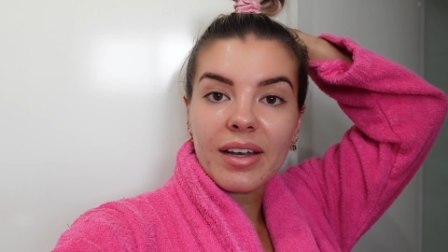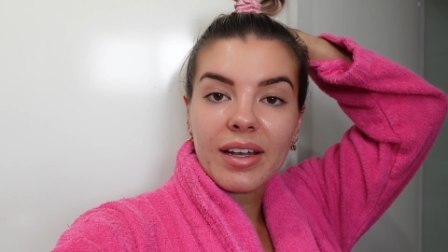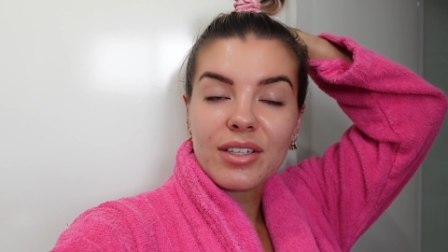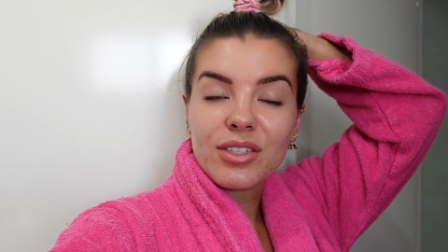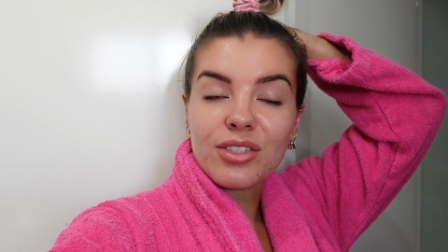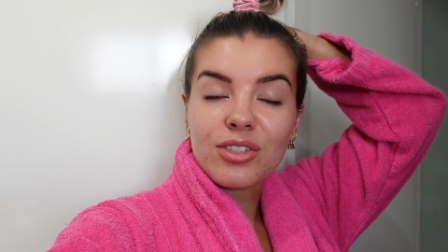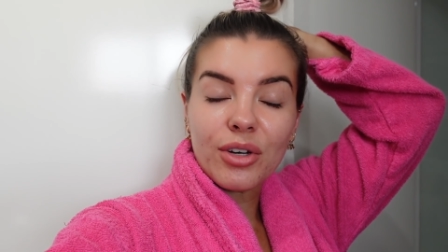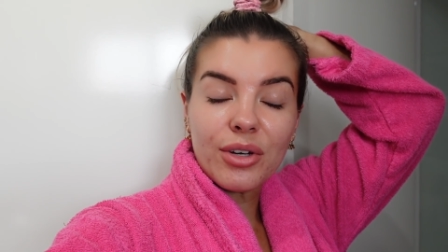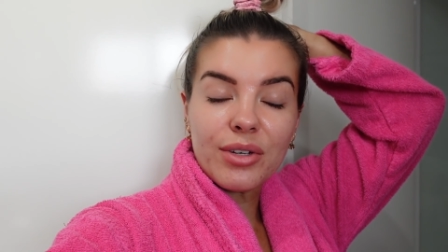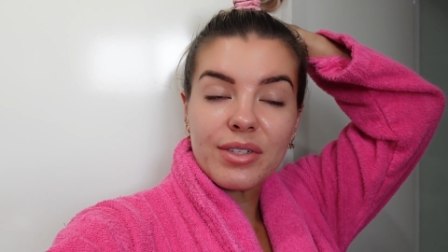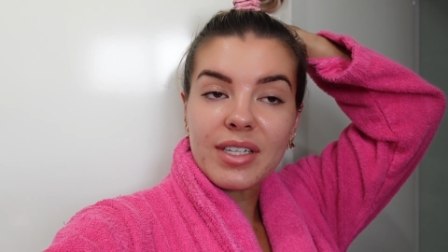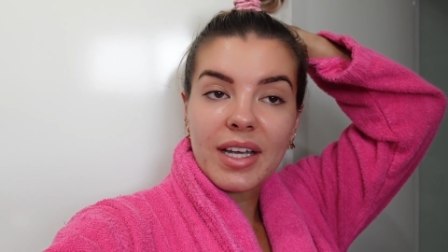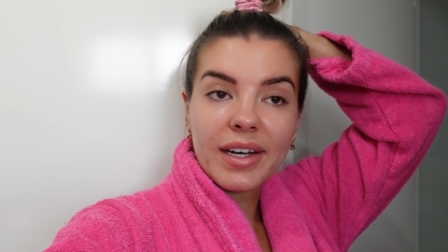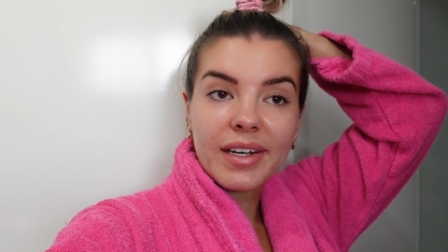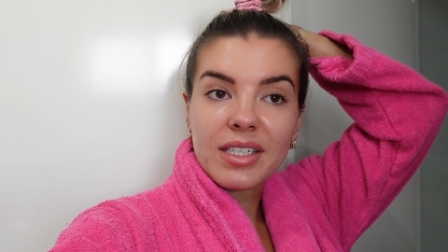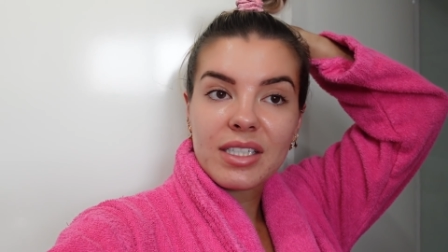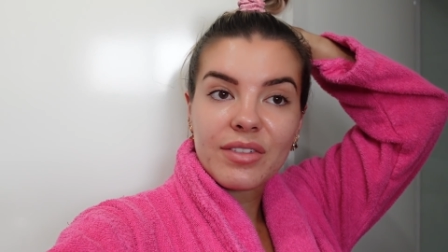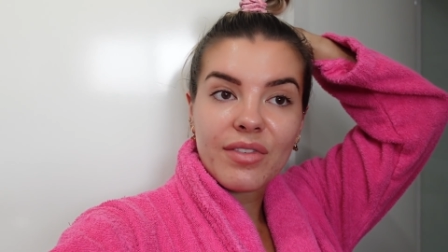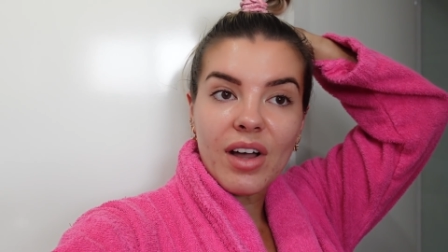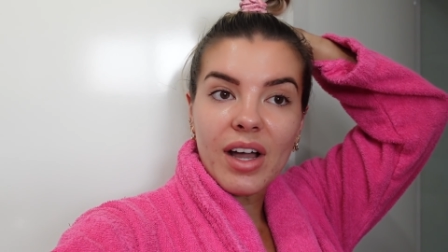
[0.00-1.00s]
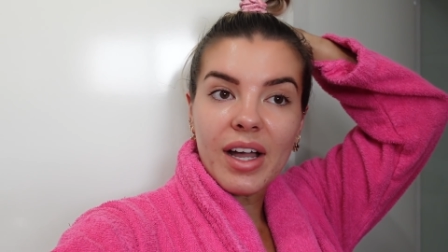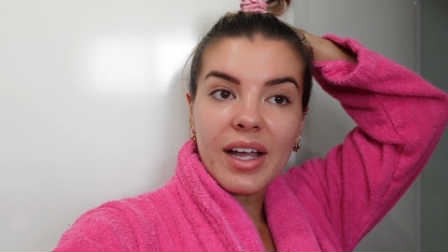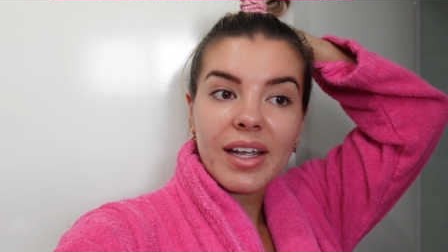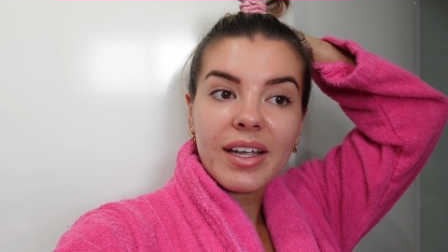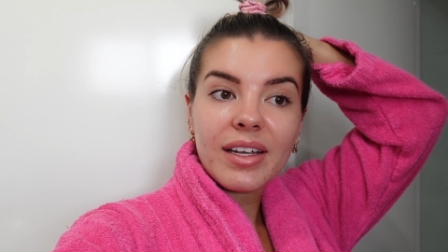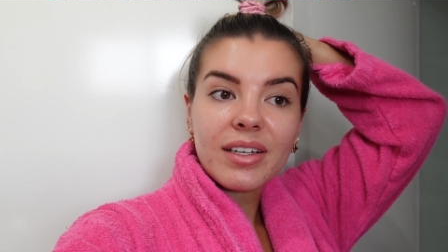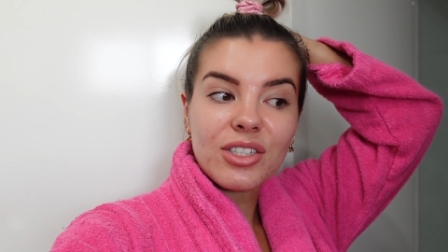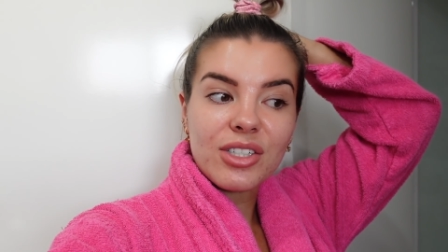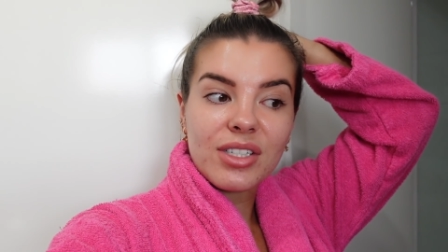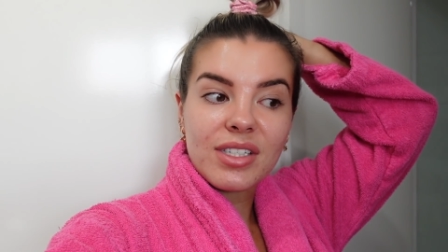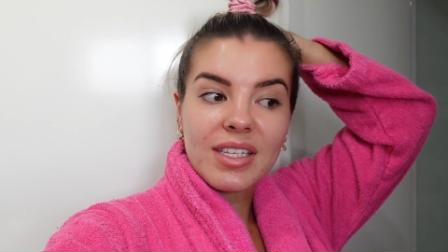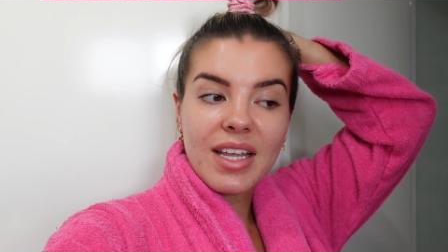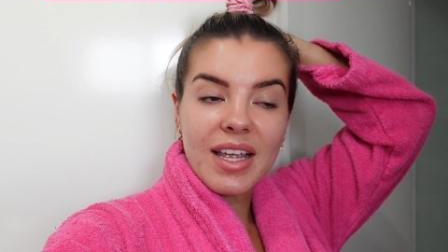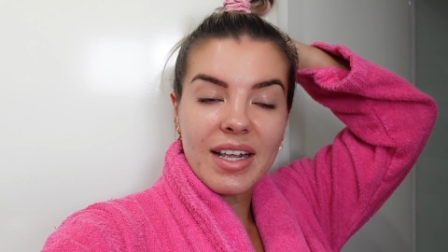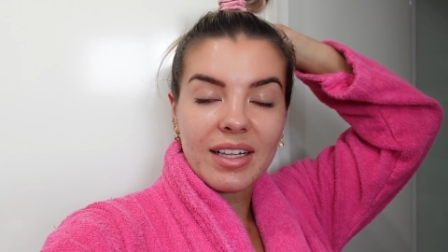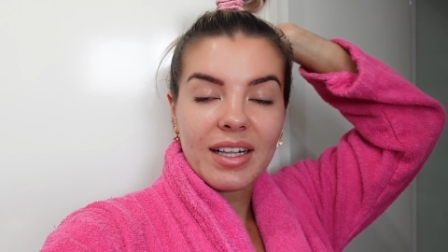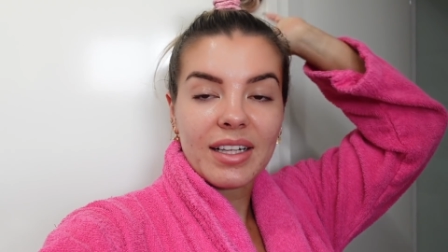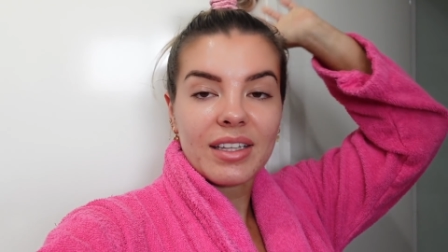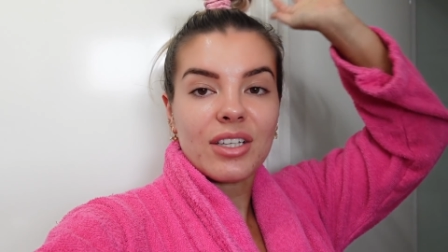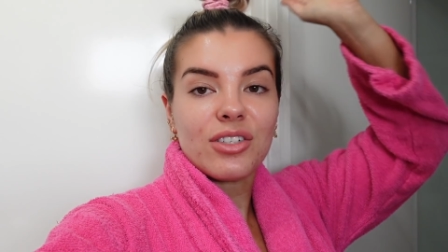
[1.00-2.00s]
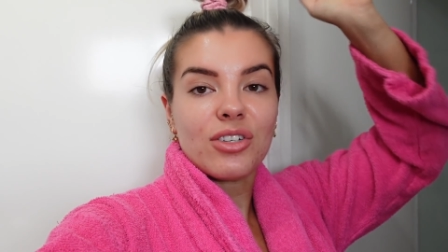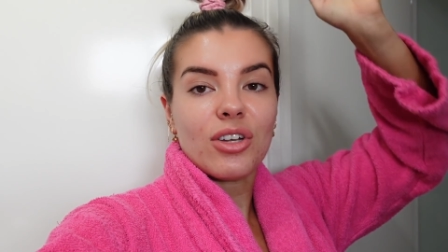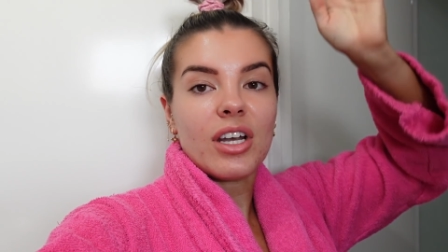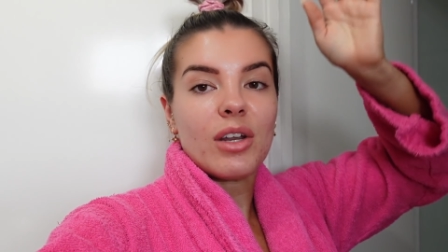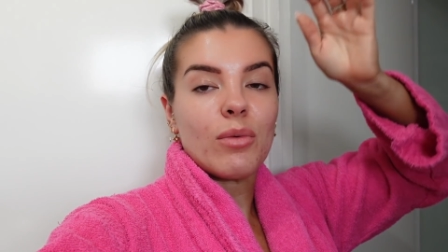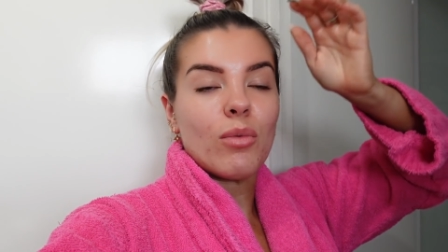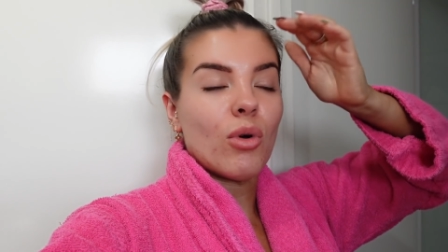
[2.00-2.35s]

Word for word: It's so satisfying just seeing like the dirty